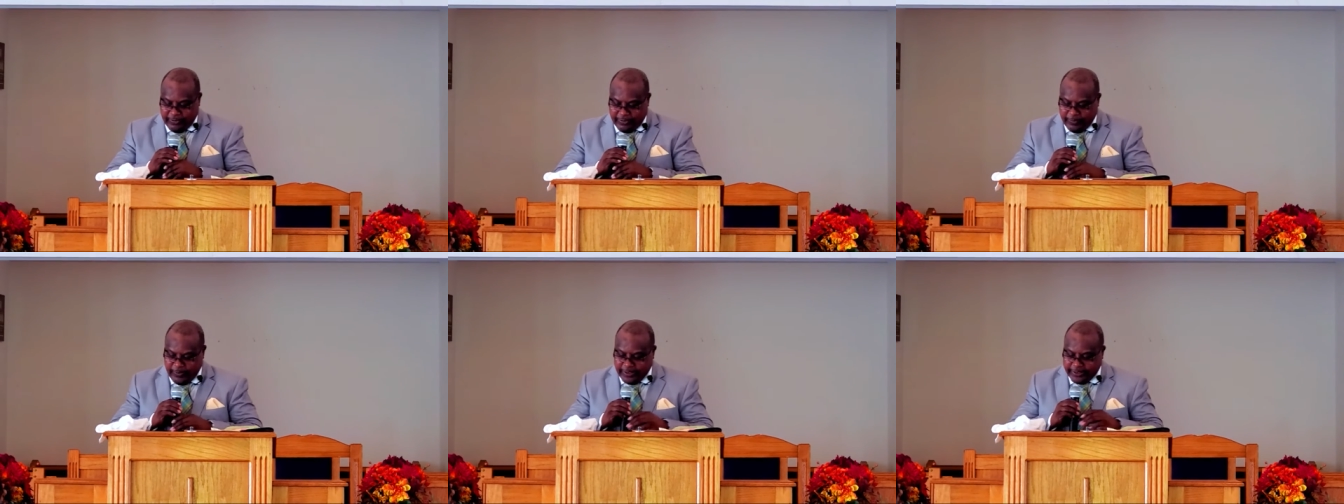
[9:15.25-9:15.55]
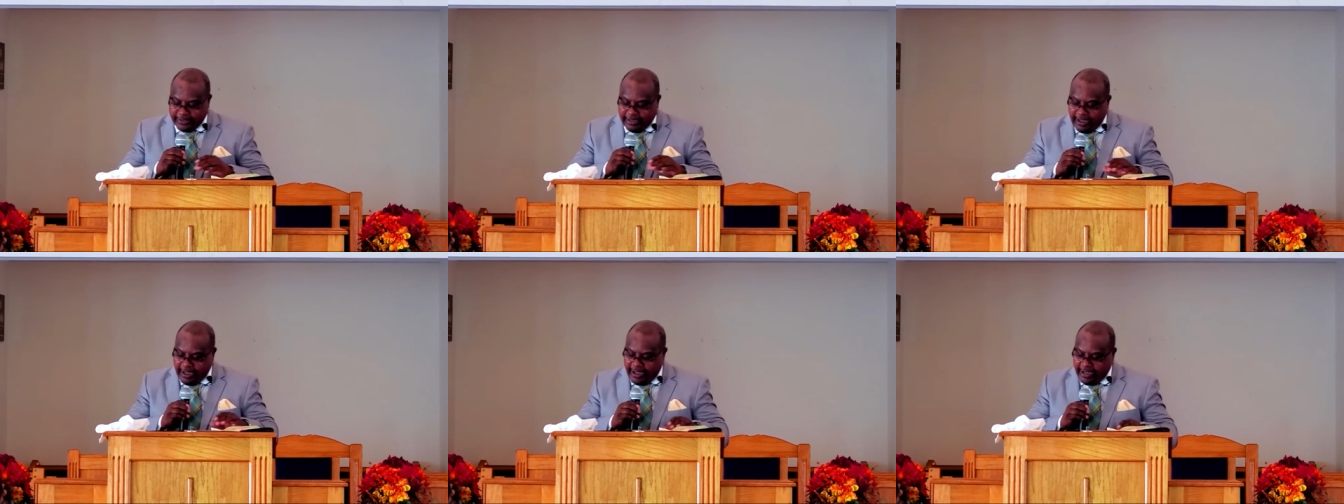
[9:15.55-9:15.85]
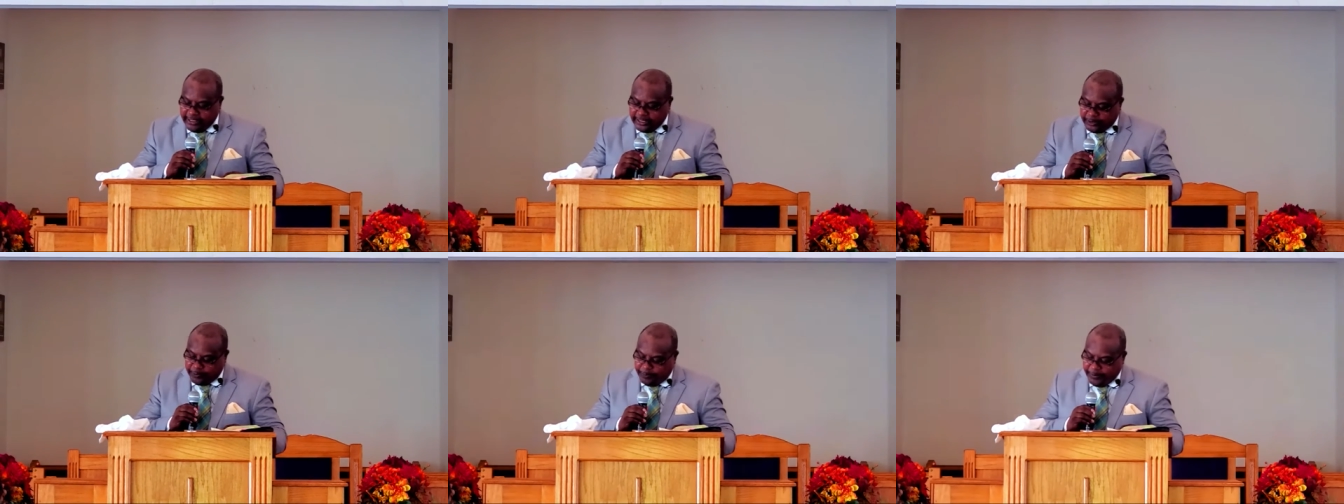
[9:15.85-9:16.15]
When
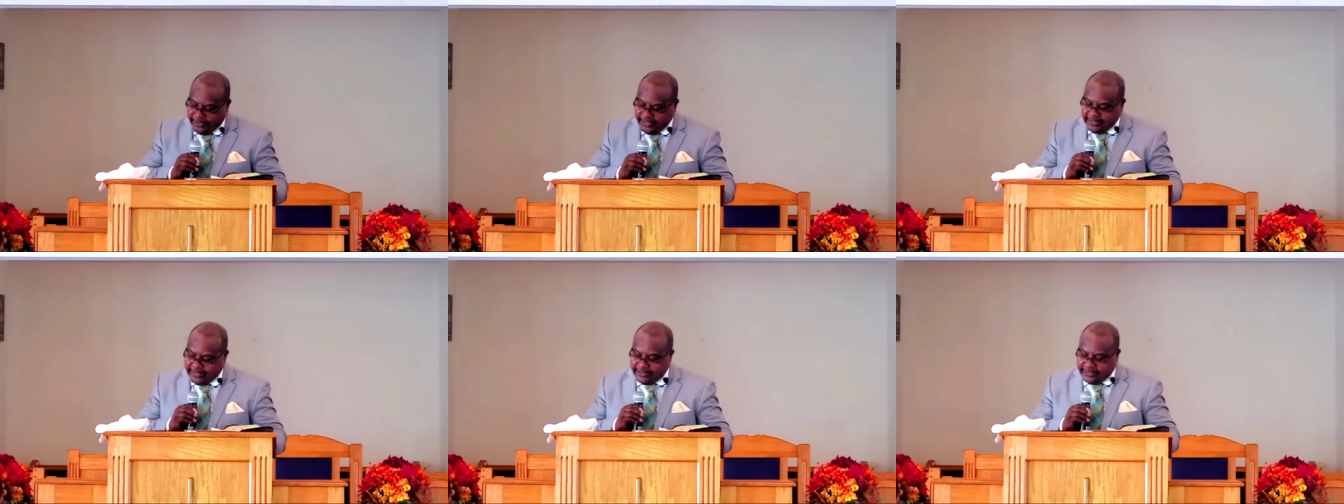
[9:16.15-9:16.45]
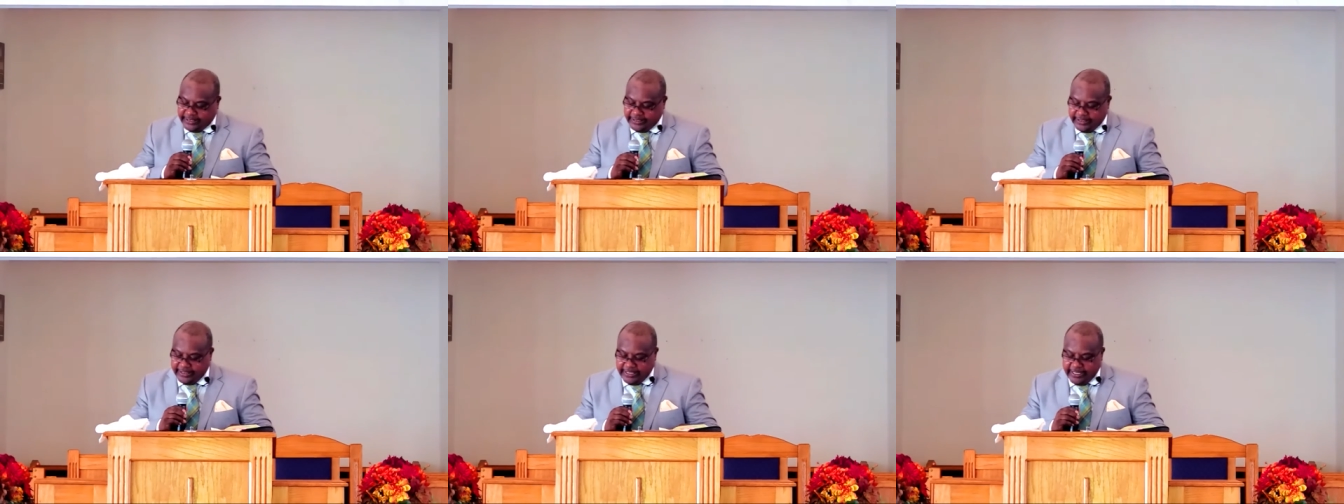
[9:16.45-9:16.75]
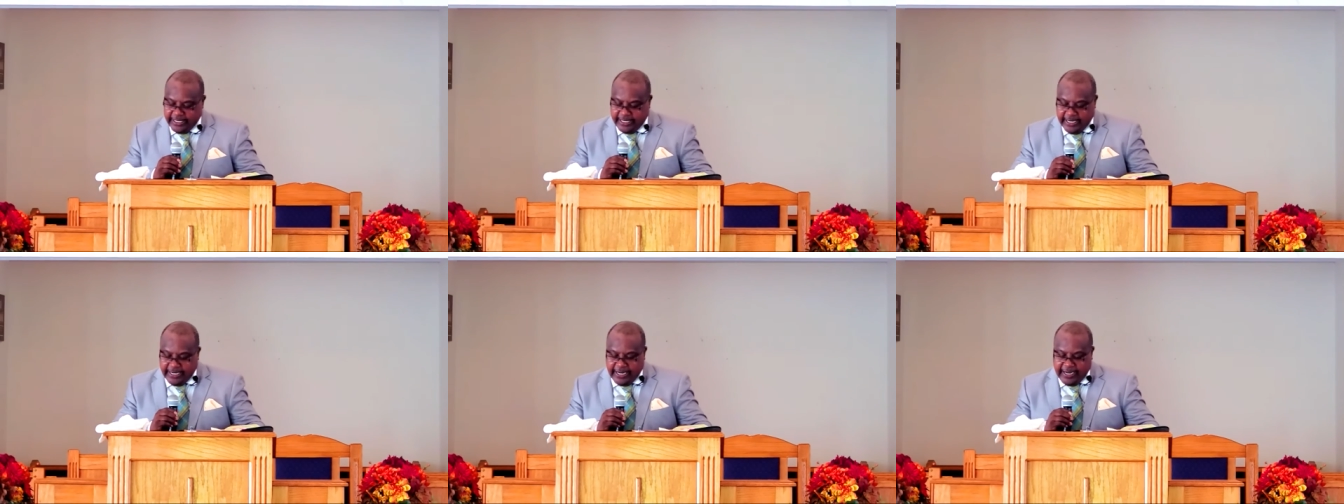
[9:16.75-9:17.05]
God speaks,
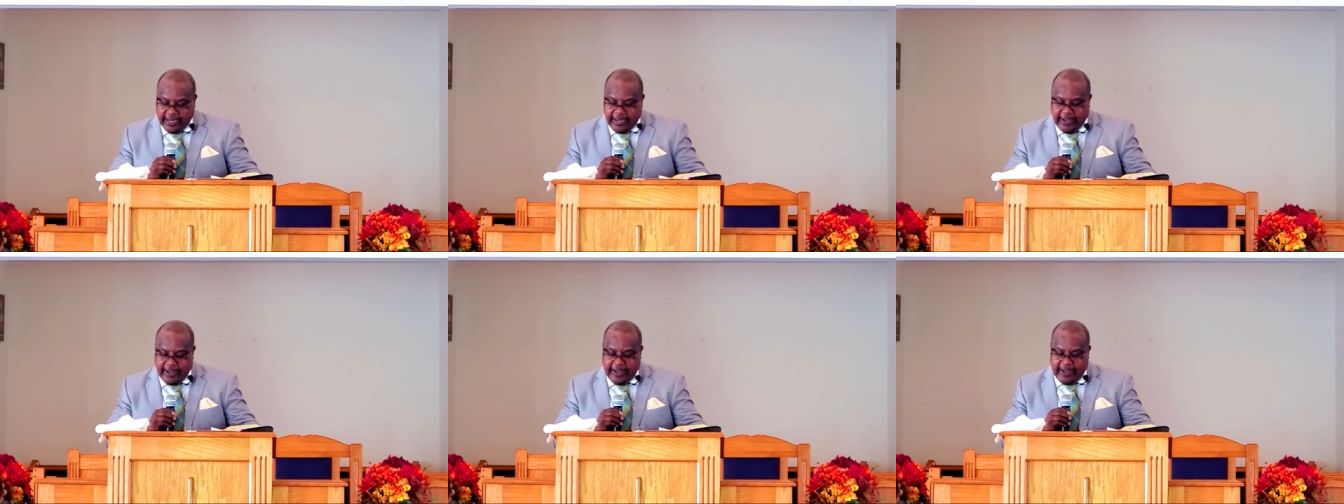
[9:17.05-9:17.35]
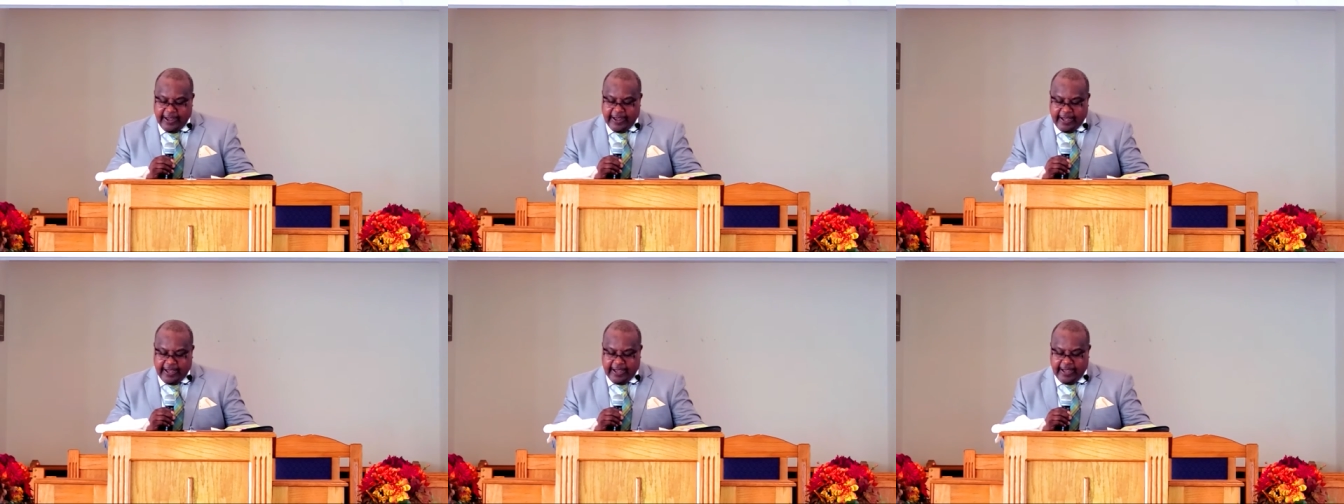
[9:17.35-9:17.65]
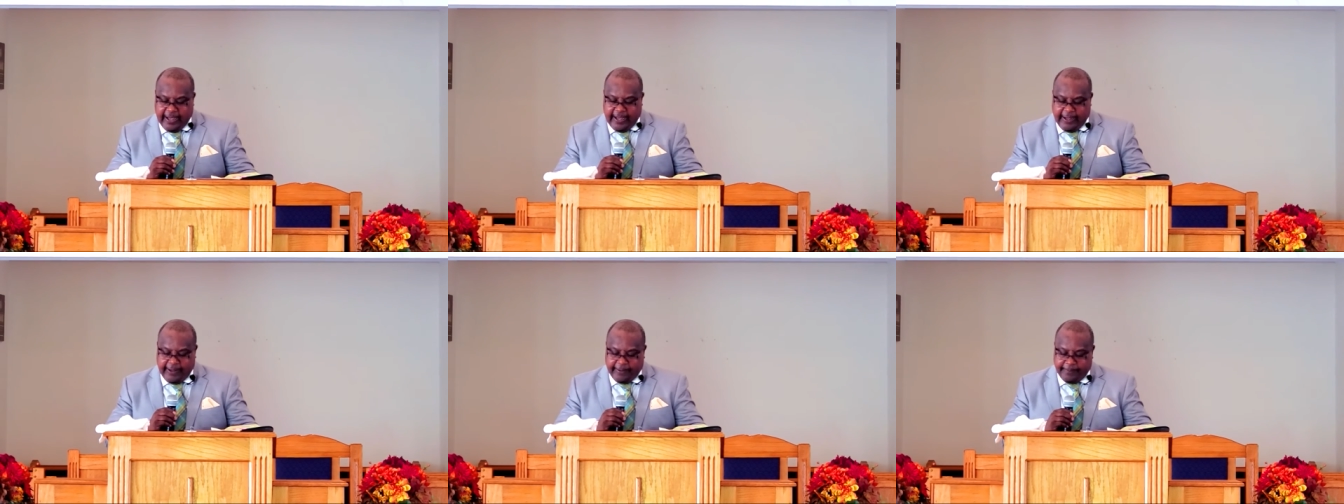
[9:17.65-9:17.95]

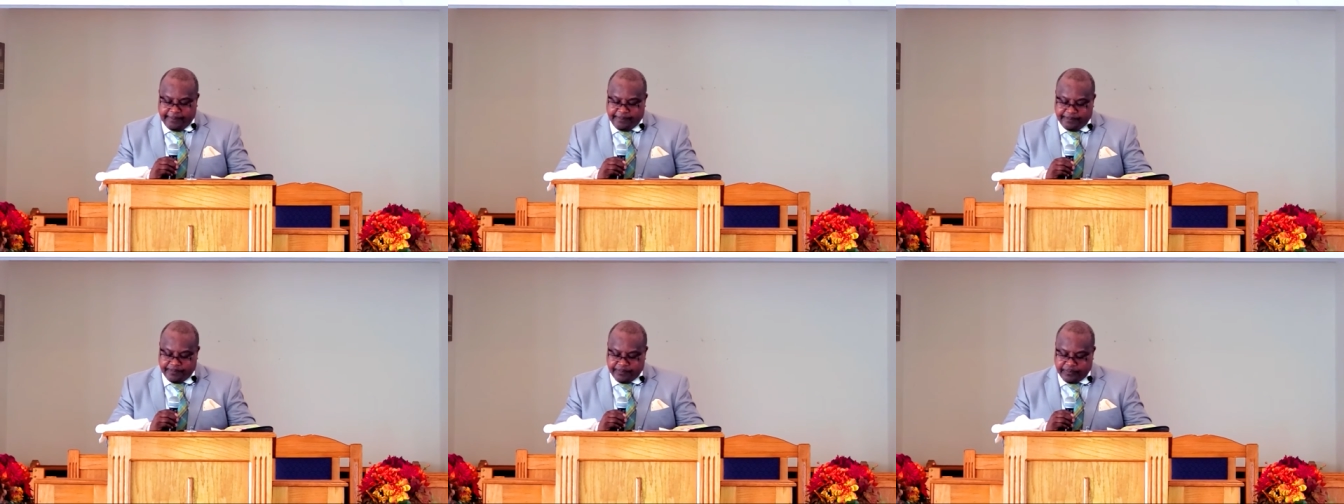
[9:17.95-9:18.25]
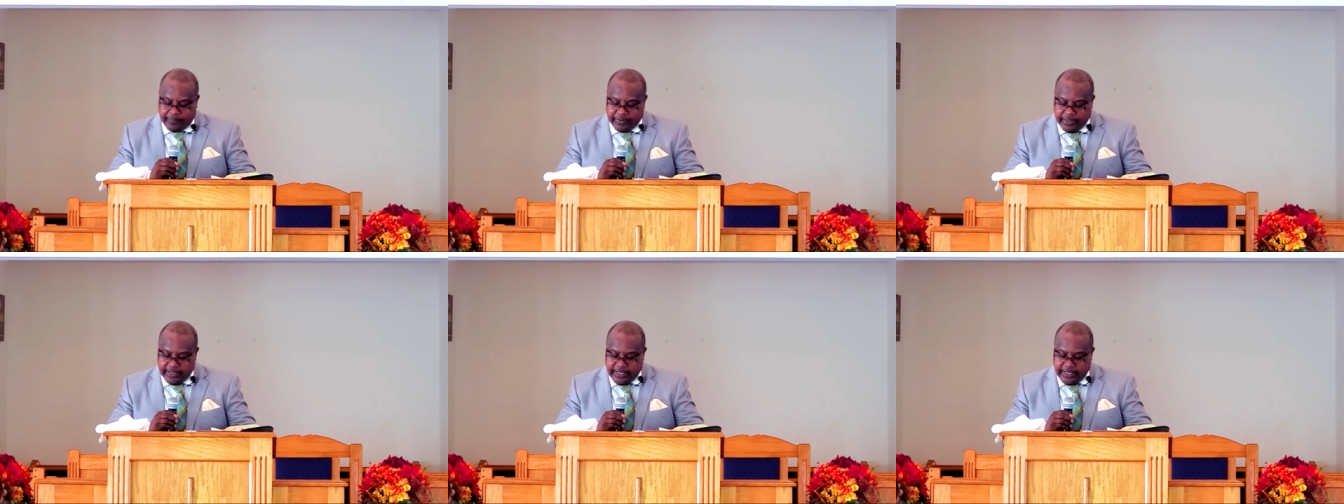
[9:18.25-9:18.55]
um,